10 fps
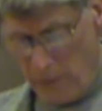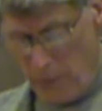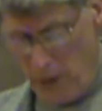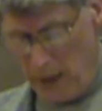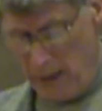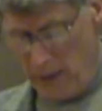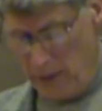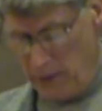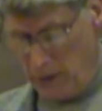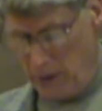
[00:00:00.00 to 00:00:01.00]
For many
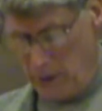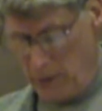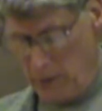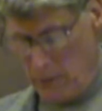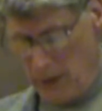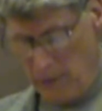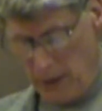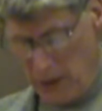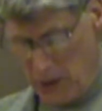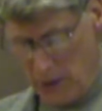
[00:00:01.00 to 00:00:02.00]
in this country, the
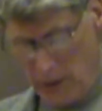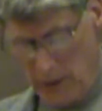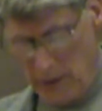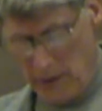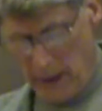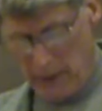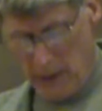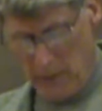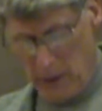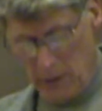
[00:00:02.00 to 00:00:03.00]
revelation that these
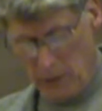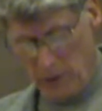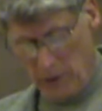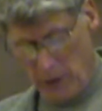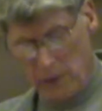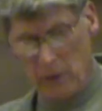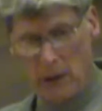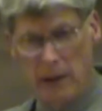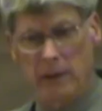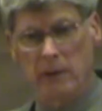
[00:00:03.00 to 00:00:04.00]
activities were
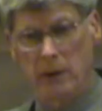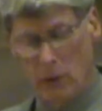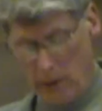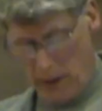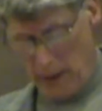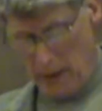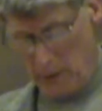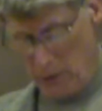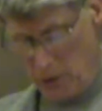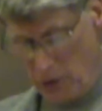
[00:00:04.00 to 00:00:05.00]
centralized and
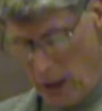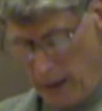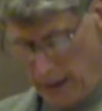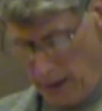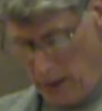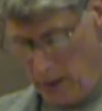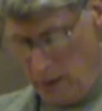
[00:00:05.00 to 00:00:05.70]
organized was shocking.